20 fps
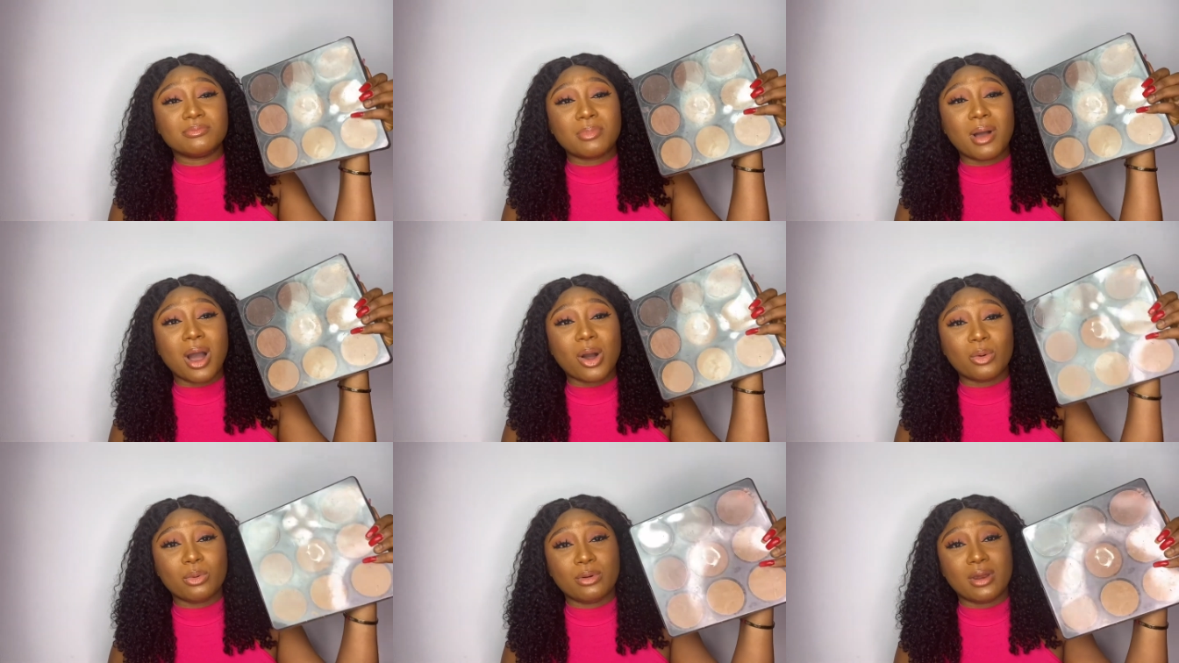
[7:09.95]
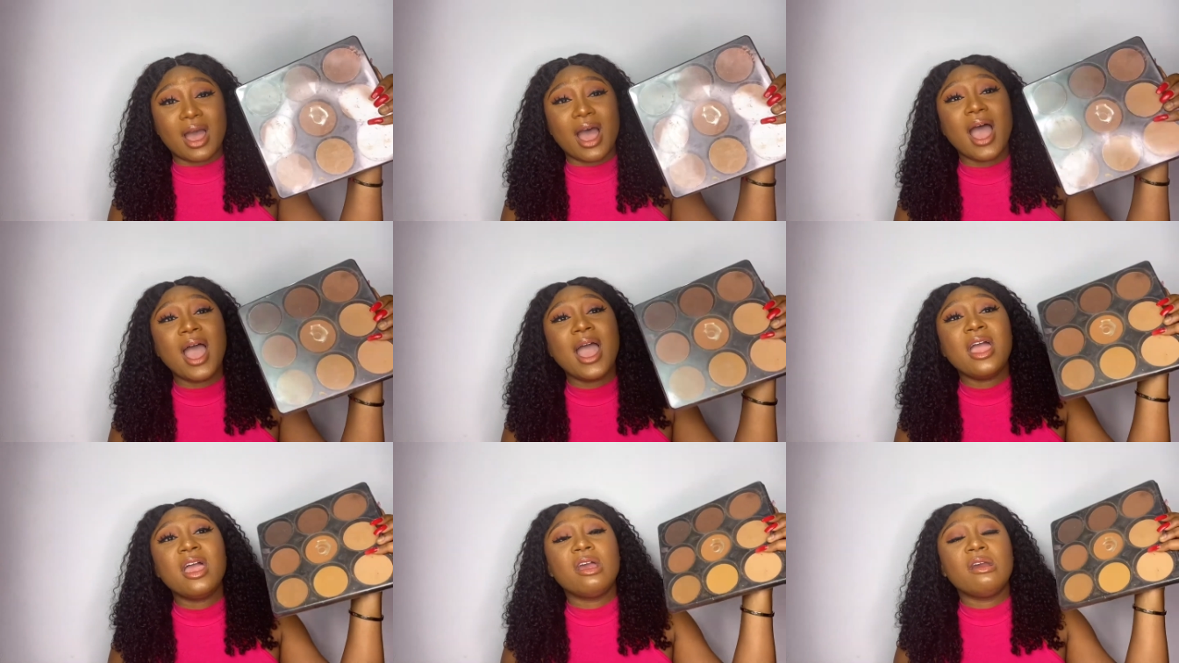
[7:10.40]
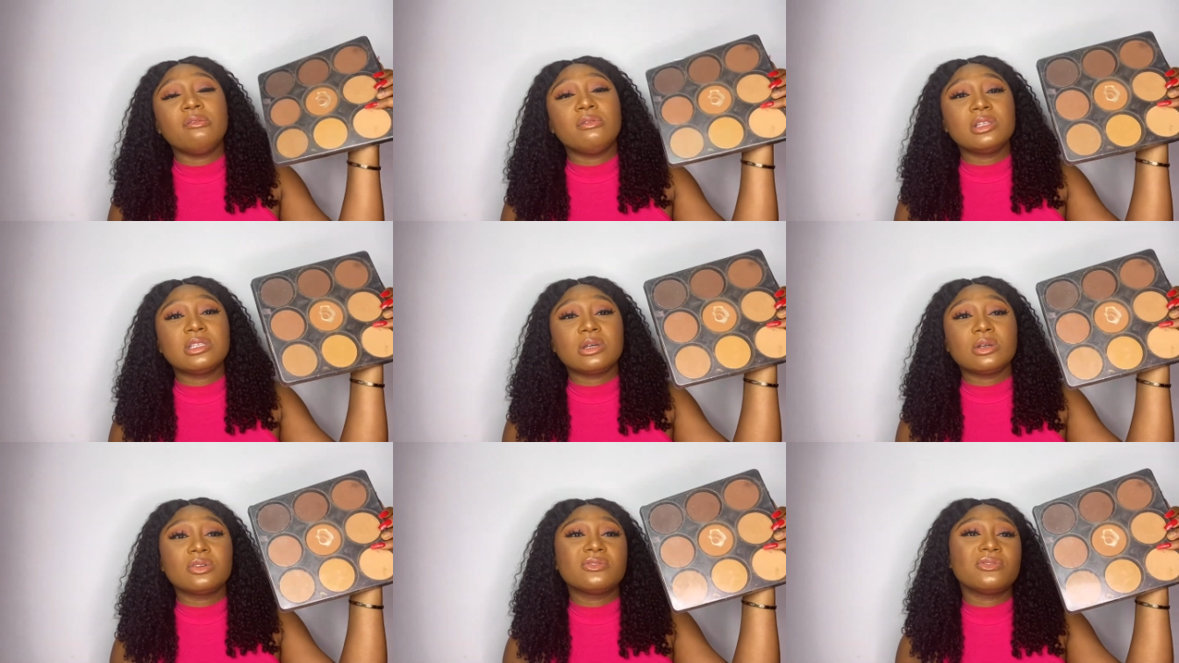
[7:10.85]
powder
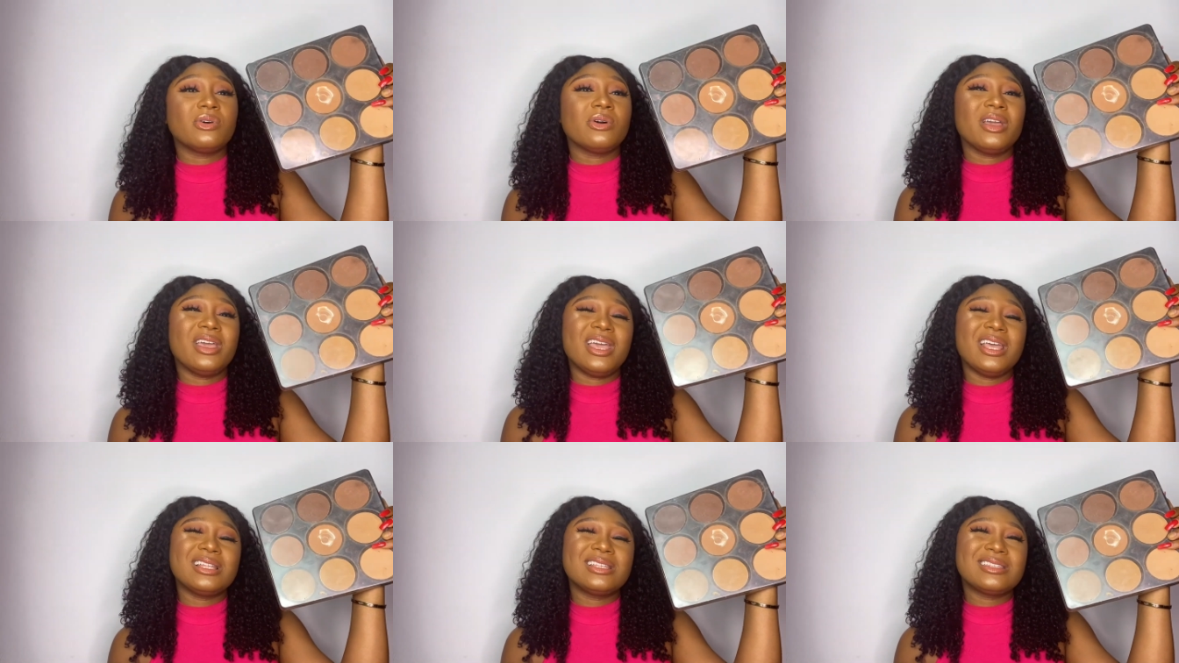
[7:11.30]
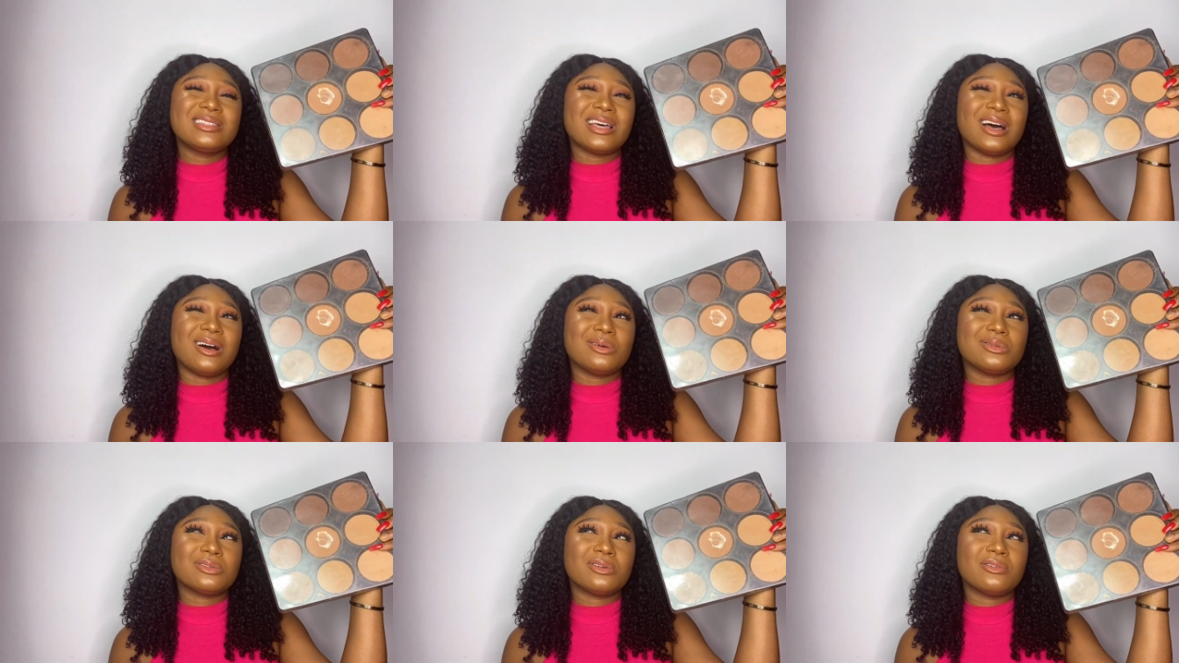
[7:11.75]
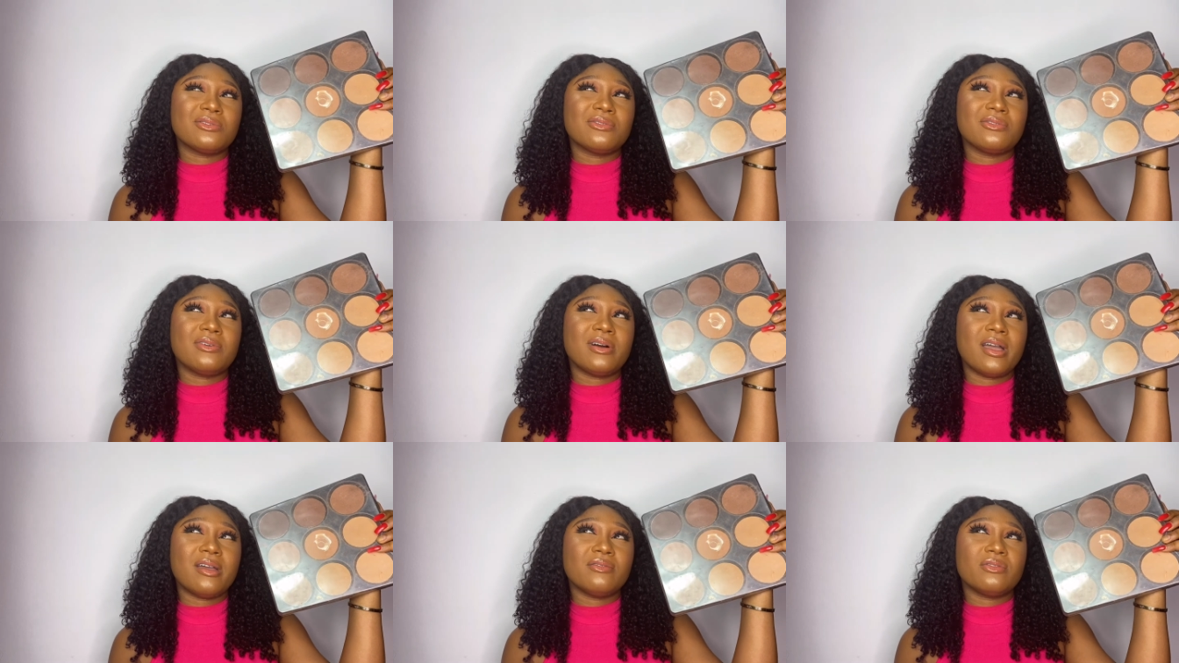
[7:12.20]
retails for
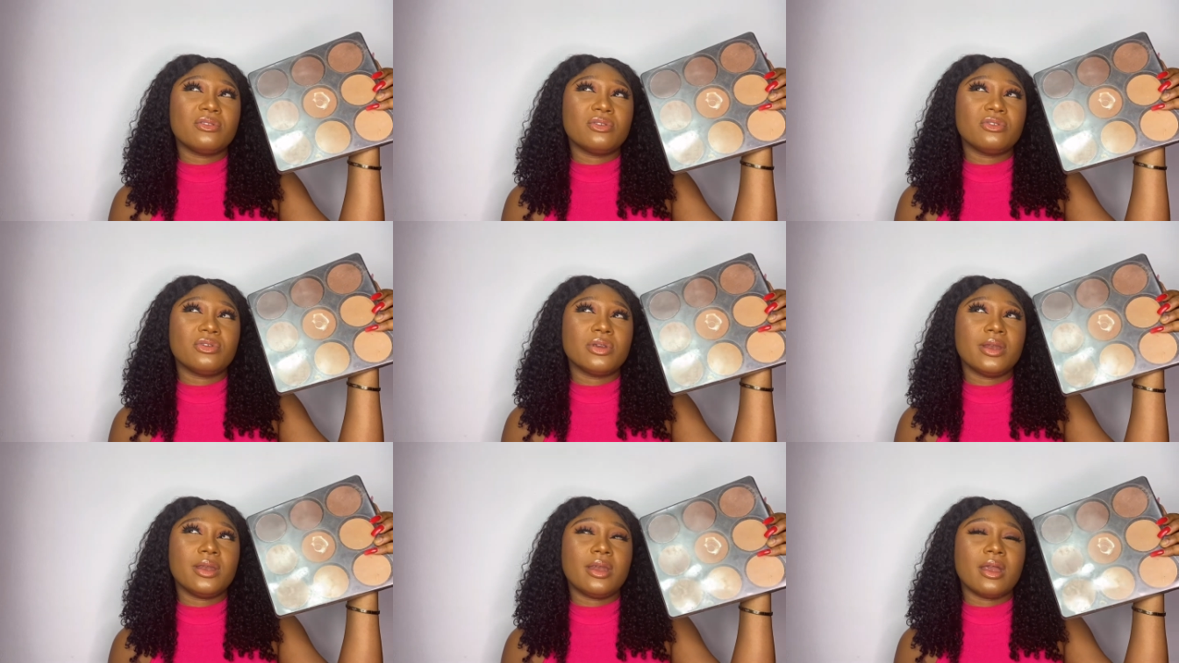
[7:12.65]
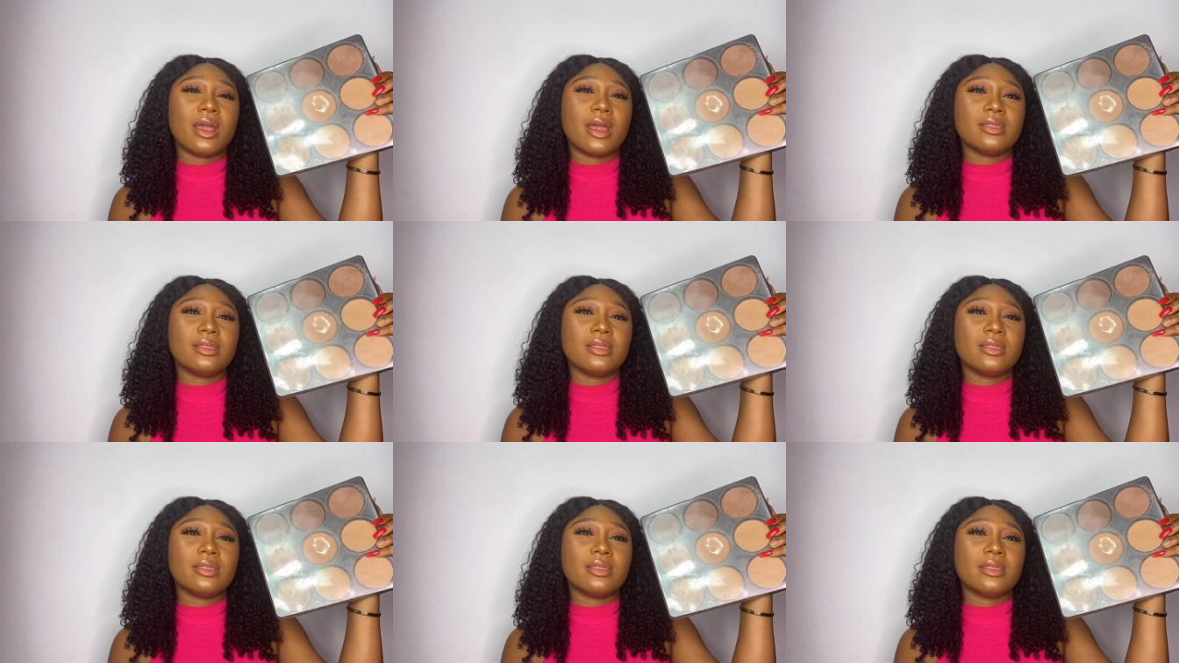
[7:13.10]
8,500 naira.